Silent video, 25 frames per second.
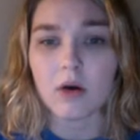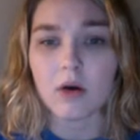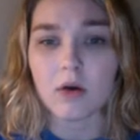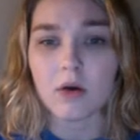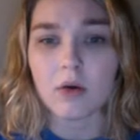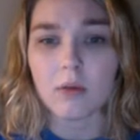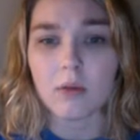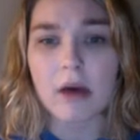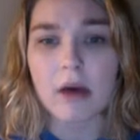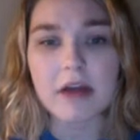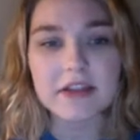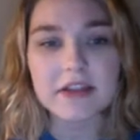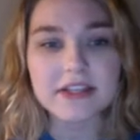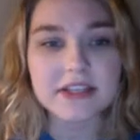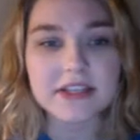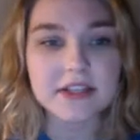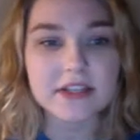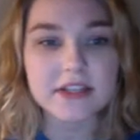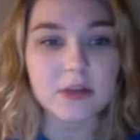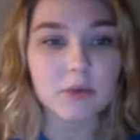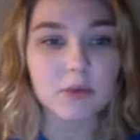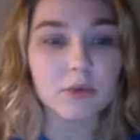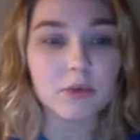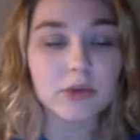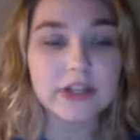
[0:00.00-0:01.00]
while this is
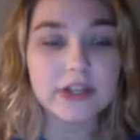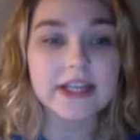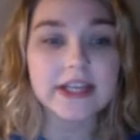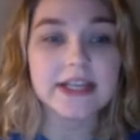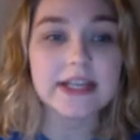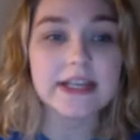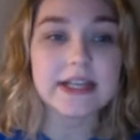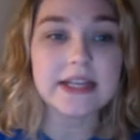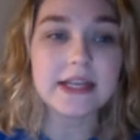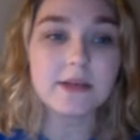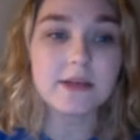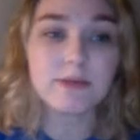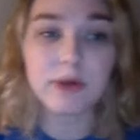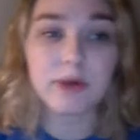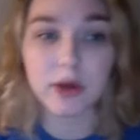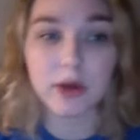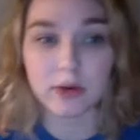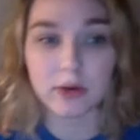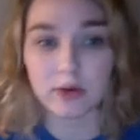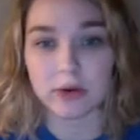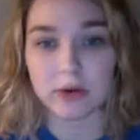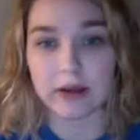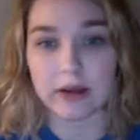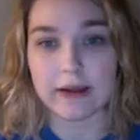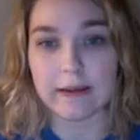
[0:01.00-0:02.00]
a really neat
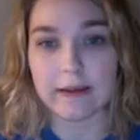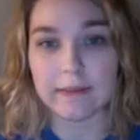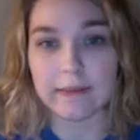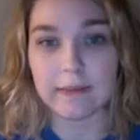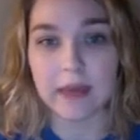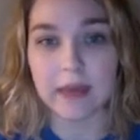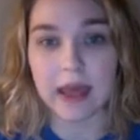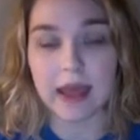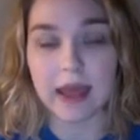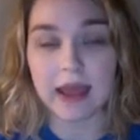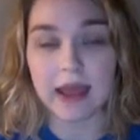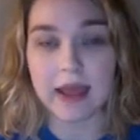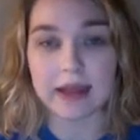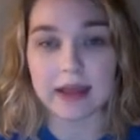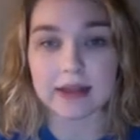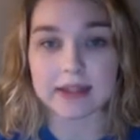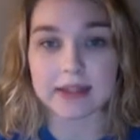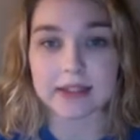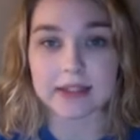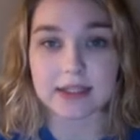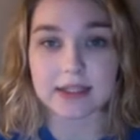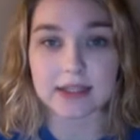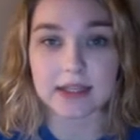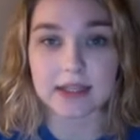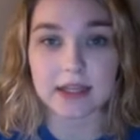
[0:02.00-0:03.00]
program
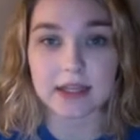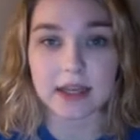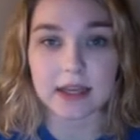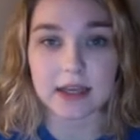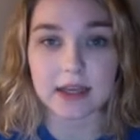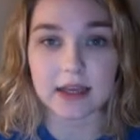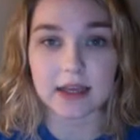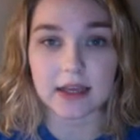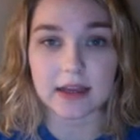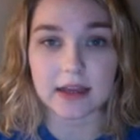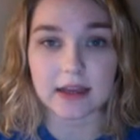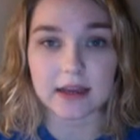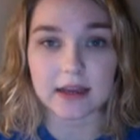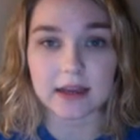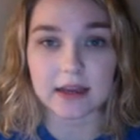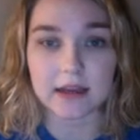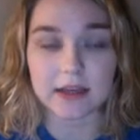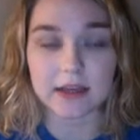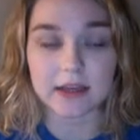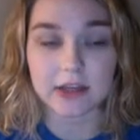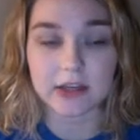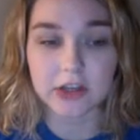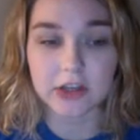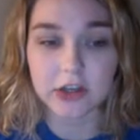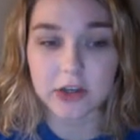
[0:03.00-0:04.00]
and
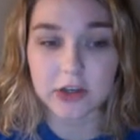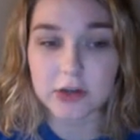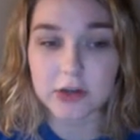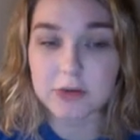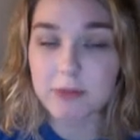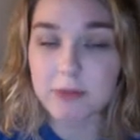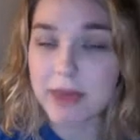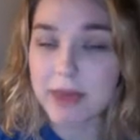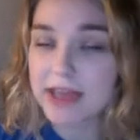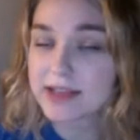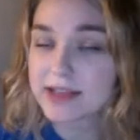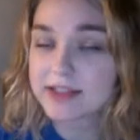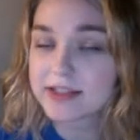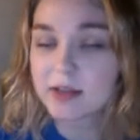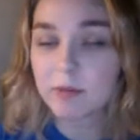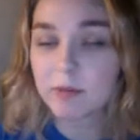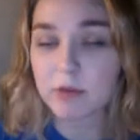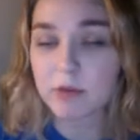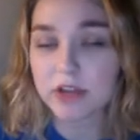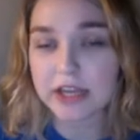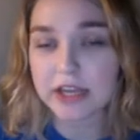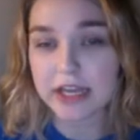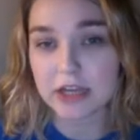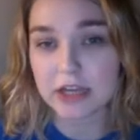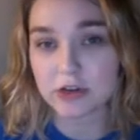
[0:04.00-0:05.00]
could make some
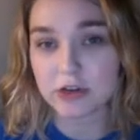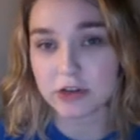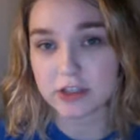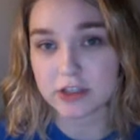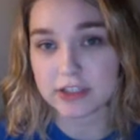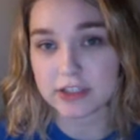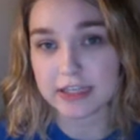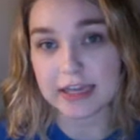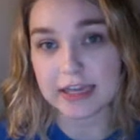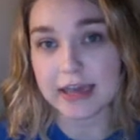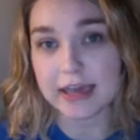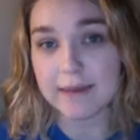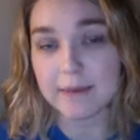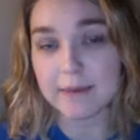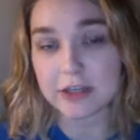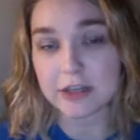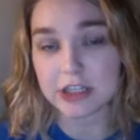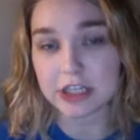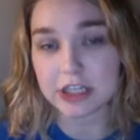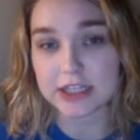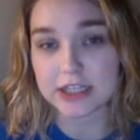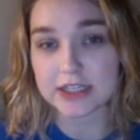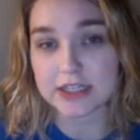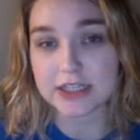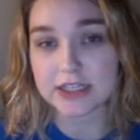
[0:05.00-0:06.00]
really interesting
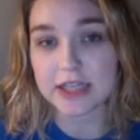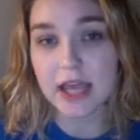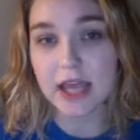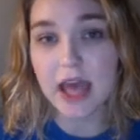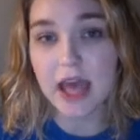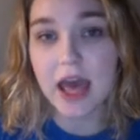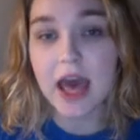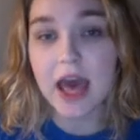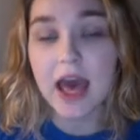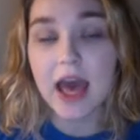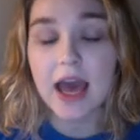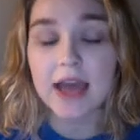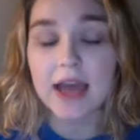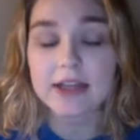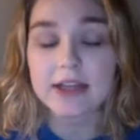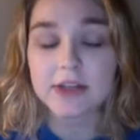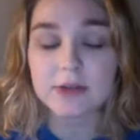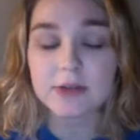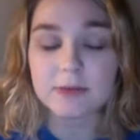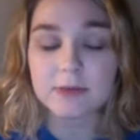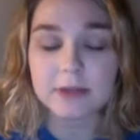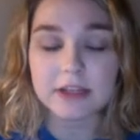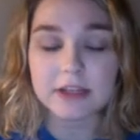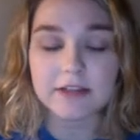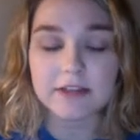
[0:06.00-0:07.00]
images, I
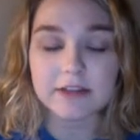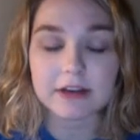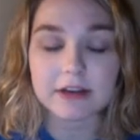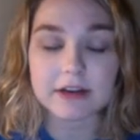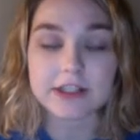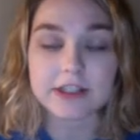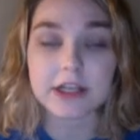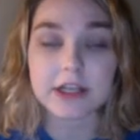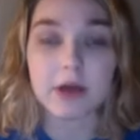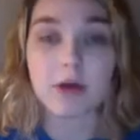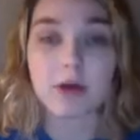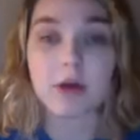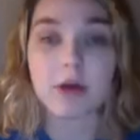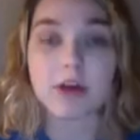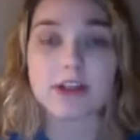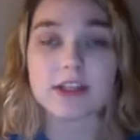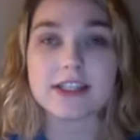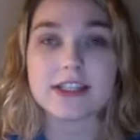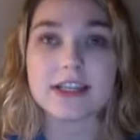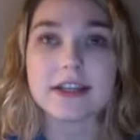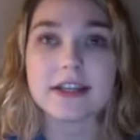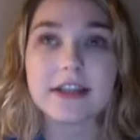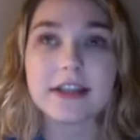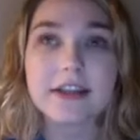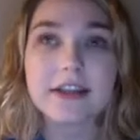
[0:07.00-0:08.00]
do believe there is a
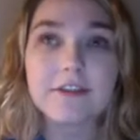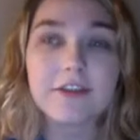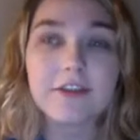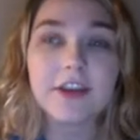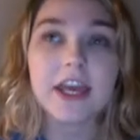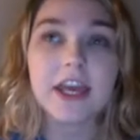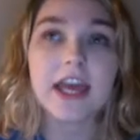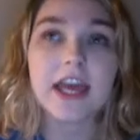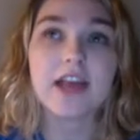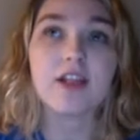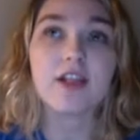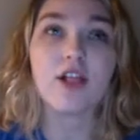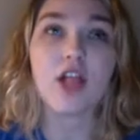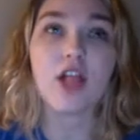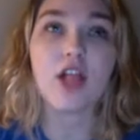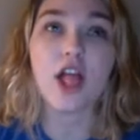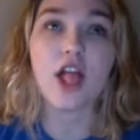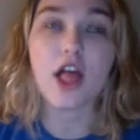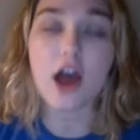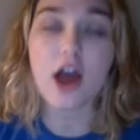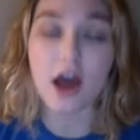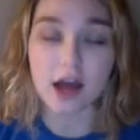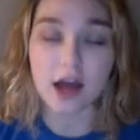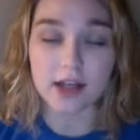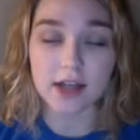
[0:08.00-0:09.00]
significant
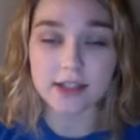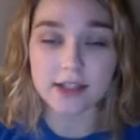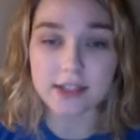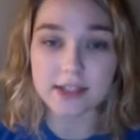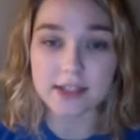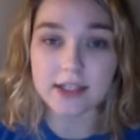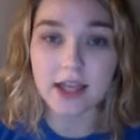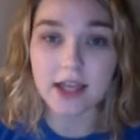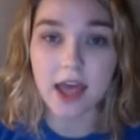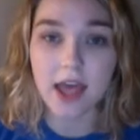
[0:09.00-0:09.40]
loss